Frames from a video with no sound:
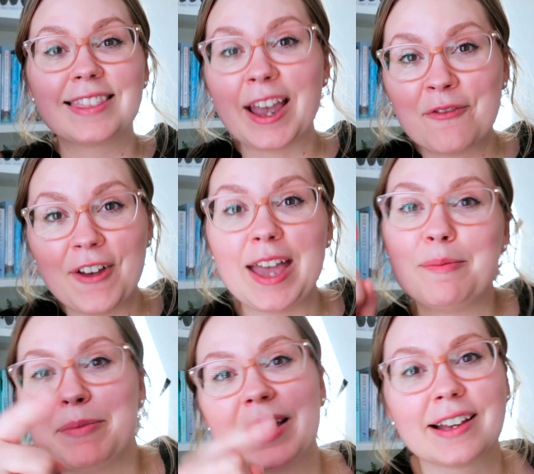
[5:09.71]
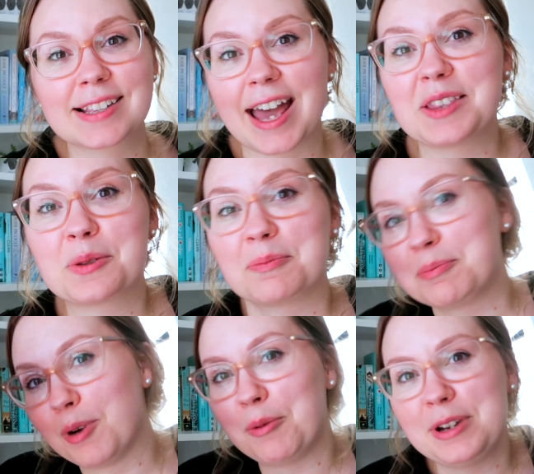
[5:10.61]
They fit because that's
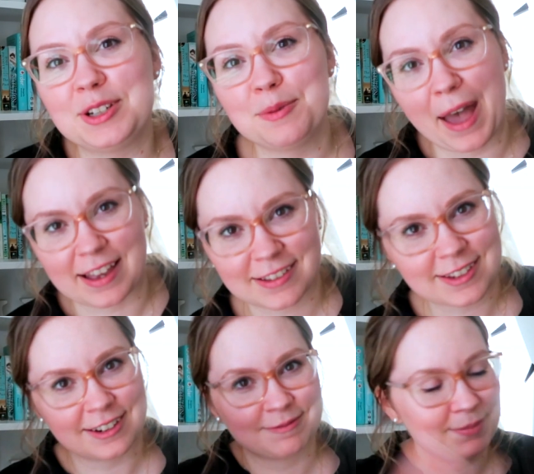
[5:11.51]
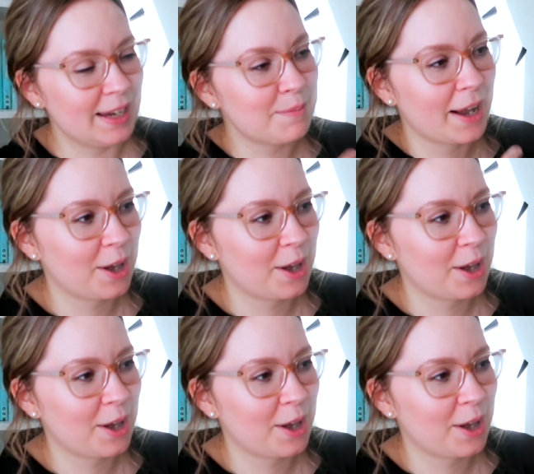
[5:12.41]
what we do best. Me and my